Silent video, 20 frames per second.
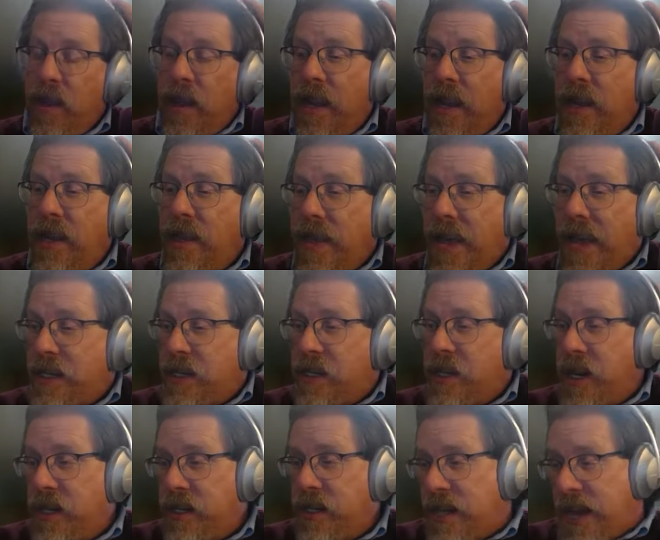And in that
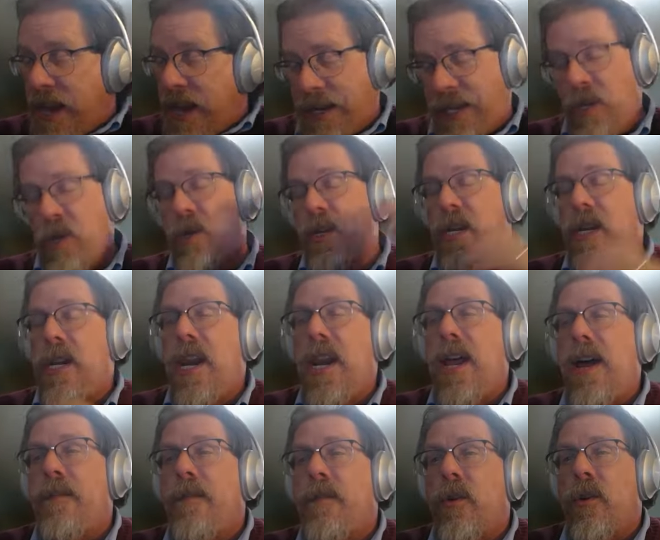sense, that you can
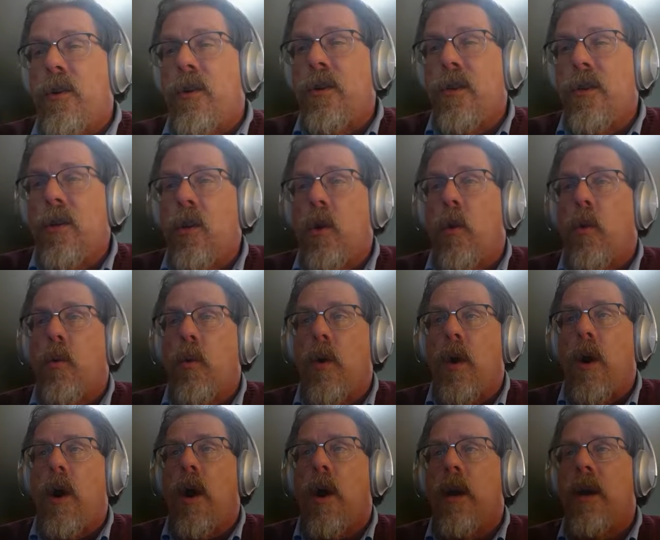never go
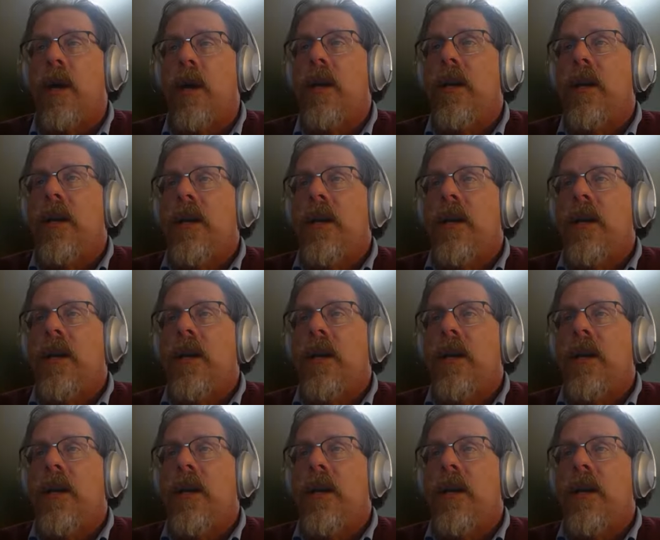wrong